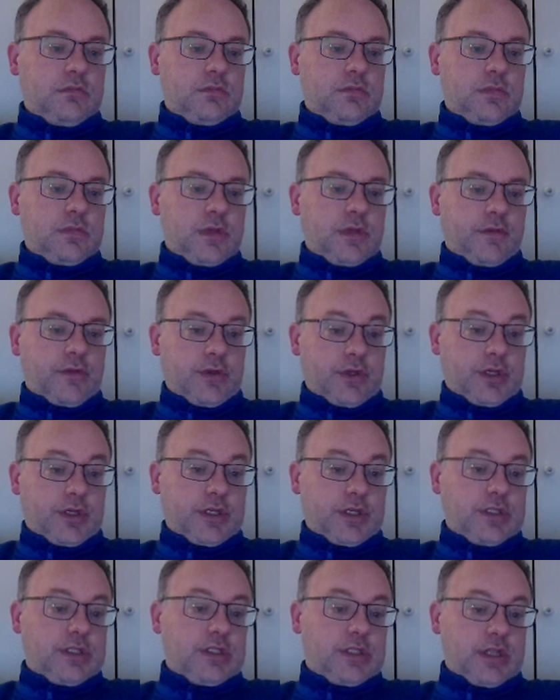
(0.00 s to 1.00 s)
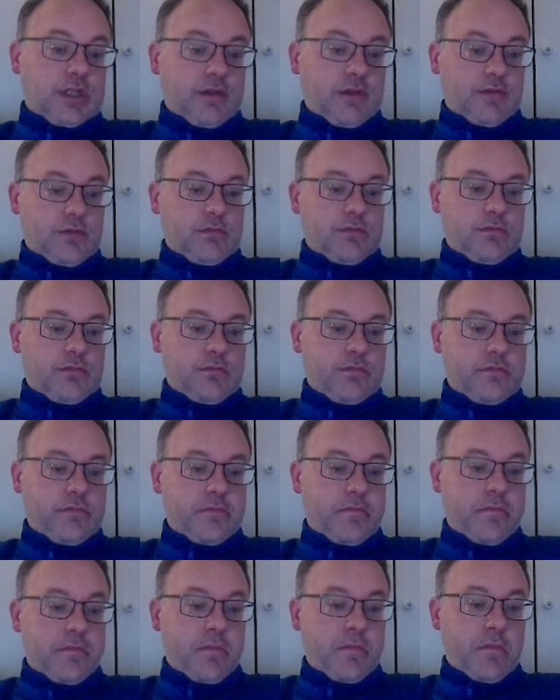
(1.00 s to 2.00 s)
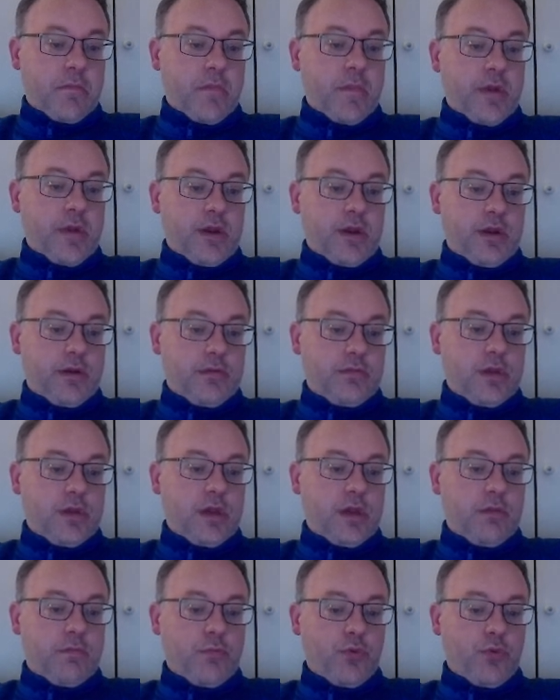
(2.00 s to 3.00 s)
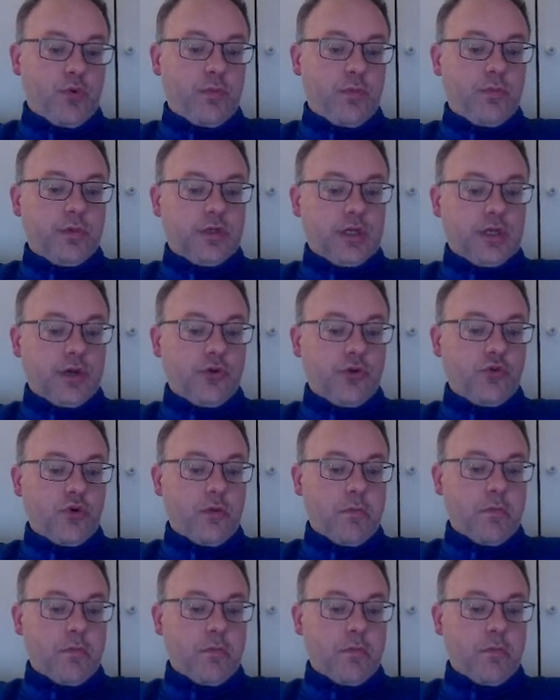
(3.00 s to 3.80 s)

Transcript: I've got knight c7. pawn was going to drop.